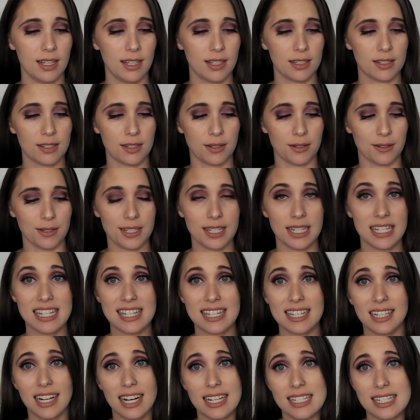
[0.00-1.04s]
So since
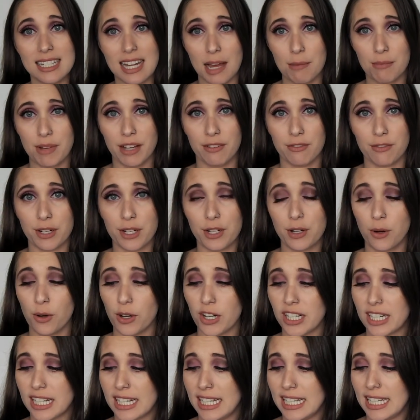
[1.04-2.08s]
the last time I
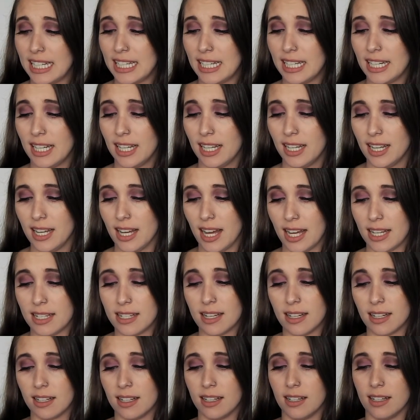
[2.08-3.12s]
recorded, I
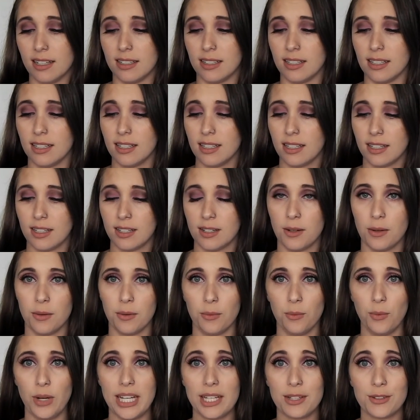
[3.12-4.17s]
done
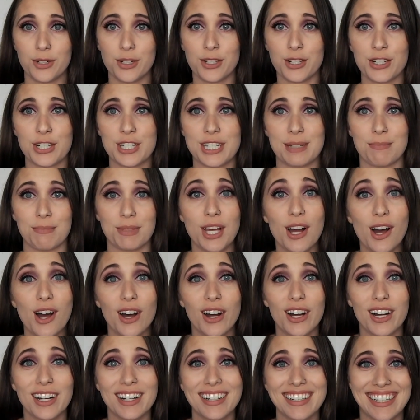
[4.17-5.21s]
went and ordered some
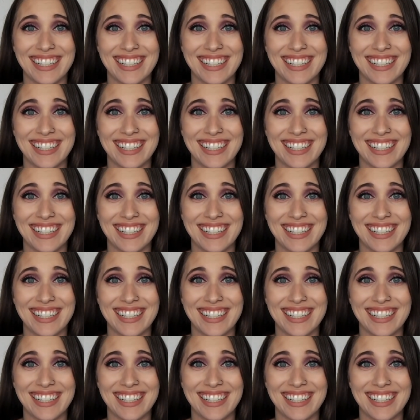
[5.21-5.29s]
yarn.